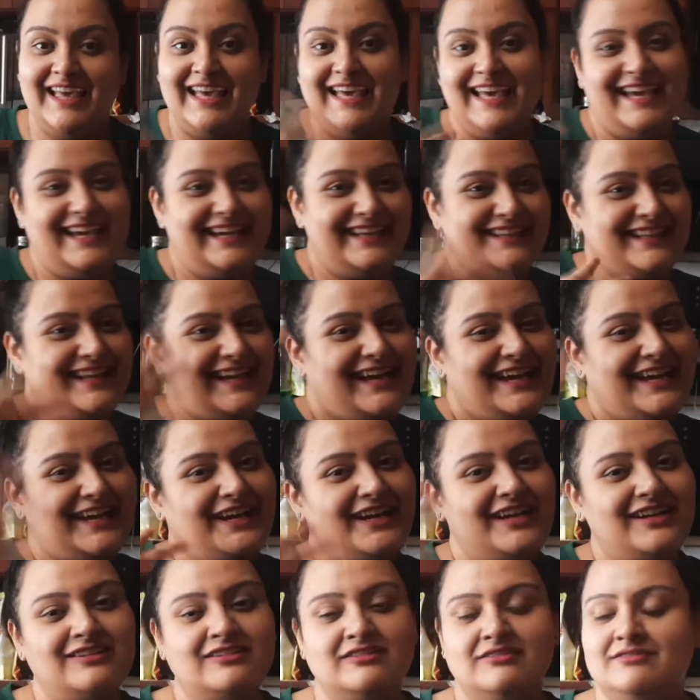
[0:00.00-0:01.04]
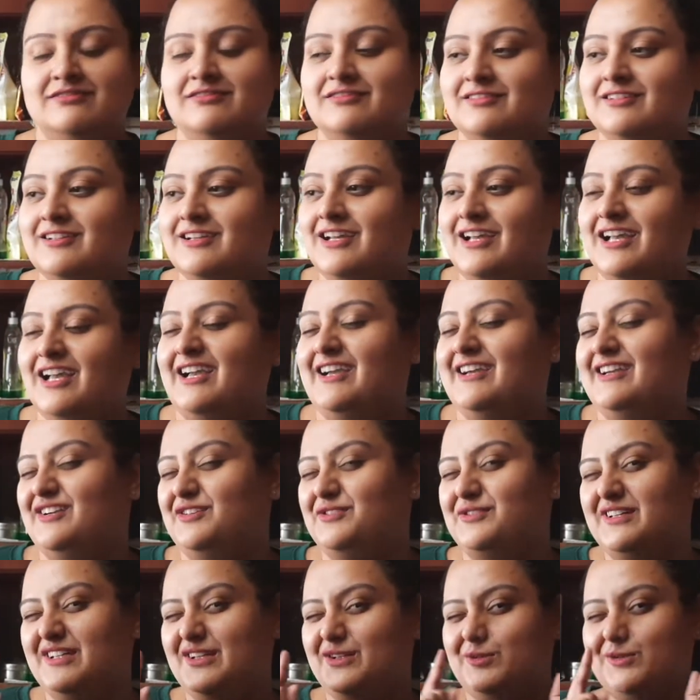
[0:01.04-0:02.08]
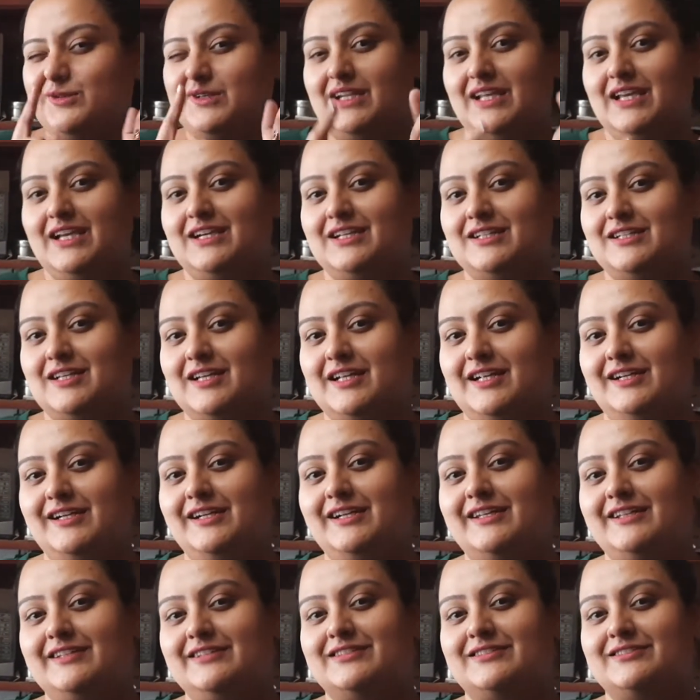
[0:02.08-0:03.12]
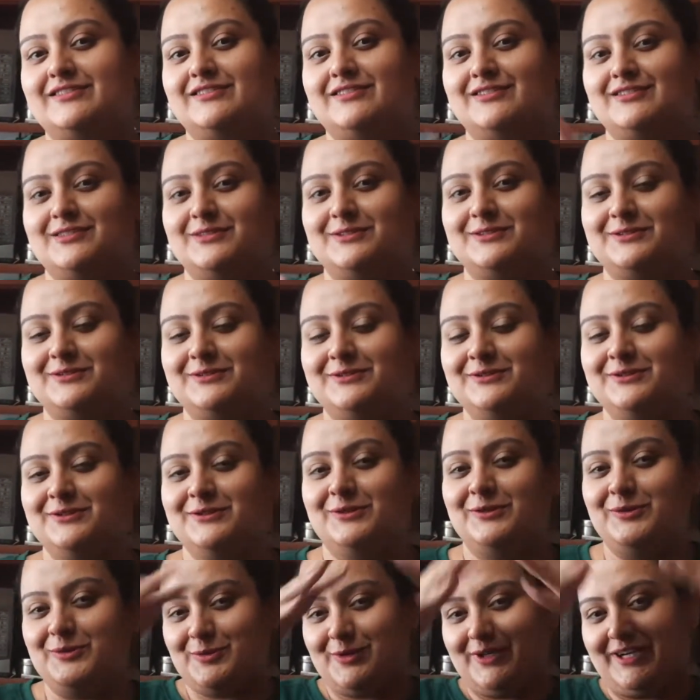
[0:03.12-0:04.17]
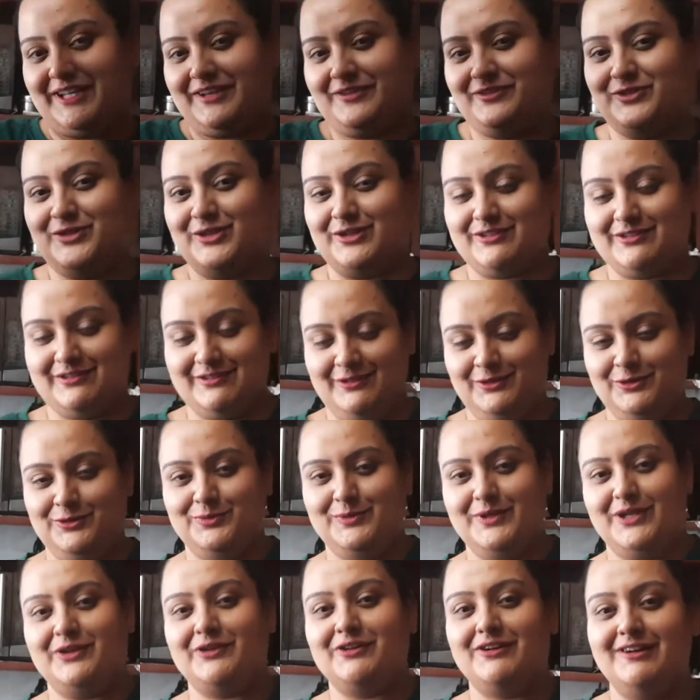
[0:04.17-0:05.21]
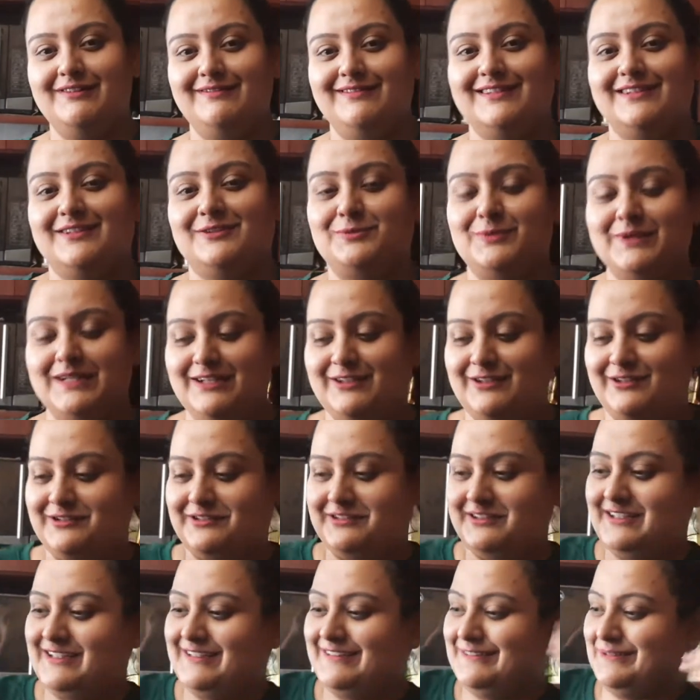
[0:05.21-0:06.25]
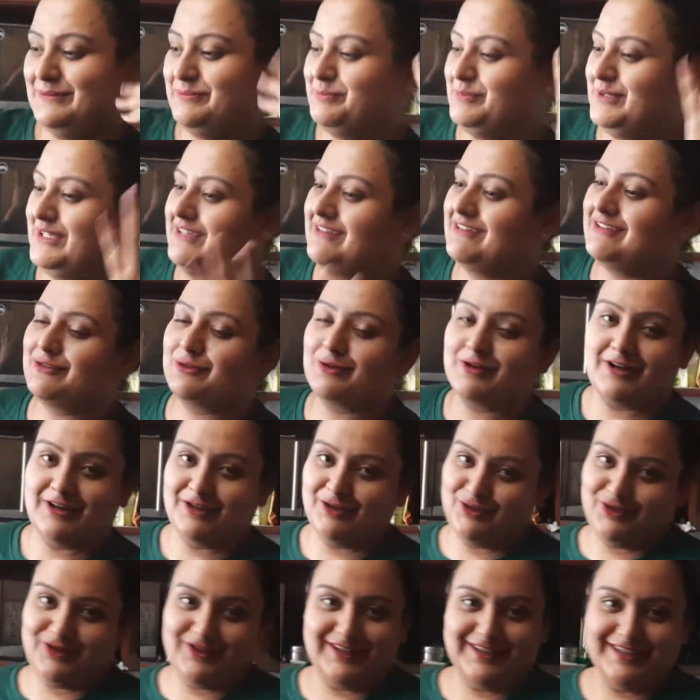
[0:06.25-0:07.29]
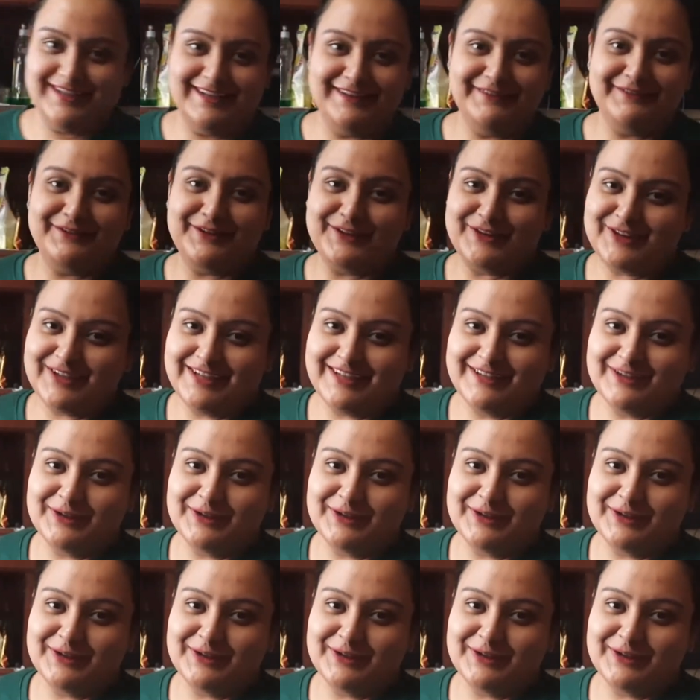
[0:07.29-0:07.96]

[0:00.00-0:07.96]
Hey there! I know I look like a 90s, whatever you may call, with a sweatshirt and the big scrunchie and everything.